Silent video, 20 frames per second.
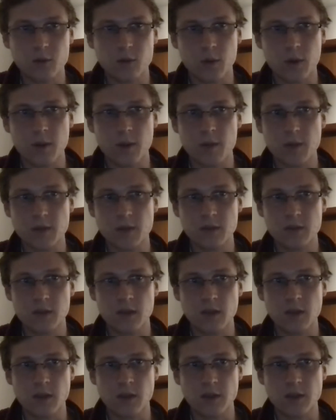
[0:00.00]
what I meant to
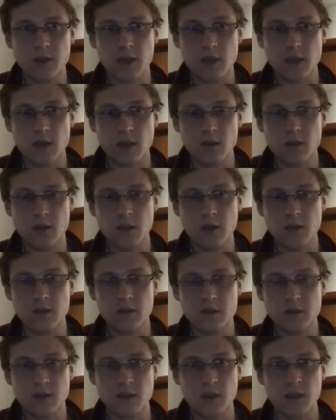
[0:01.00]
say, like taking the
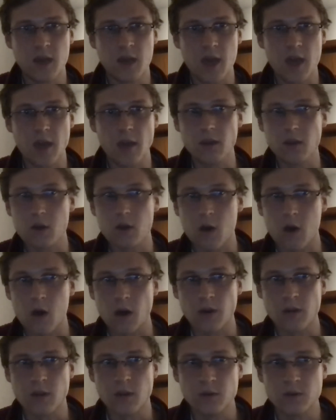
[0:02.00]
existing KEGG and
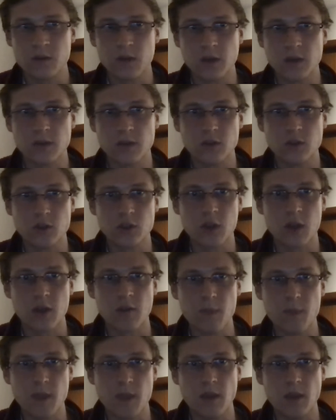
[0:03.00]
COG and those things and just kind of
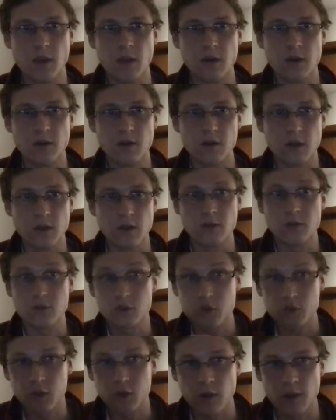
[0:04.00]
making
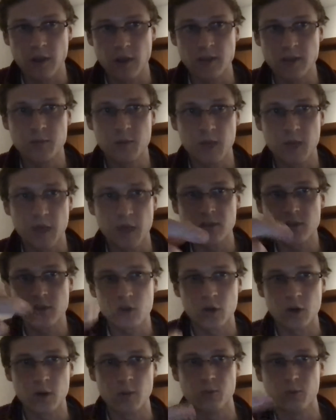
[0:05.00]
its
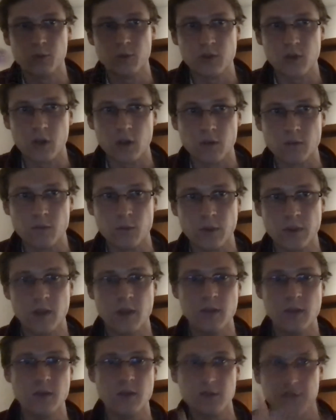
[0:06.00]
terms resolve
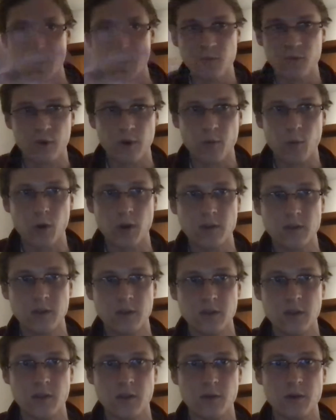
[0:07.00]
within the same framework as
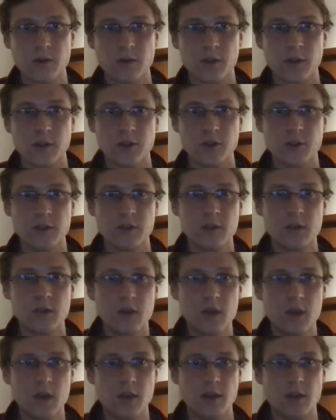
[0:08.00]
these other ontologies.
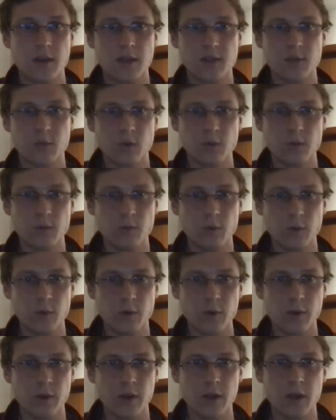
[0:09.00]
I think that's what we were
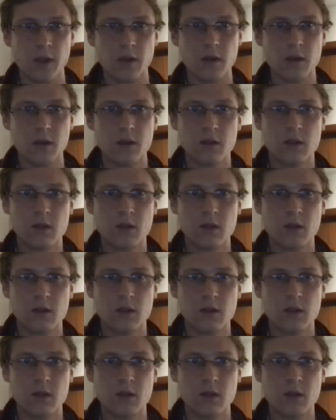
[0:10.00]
going at.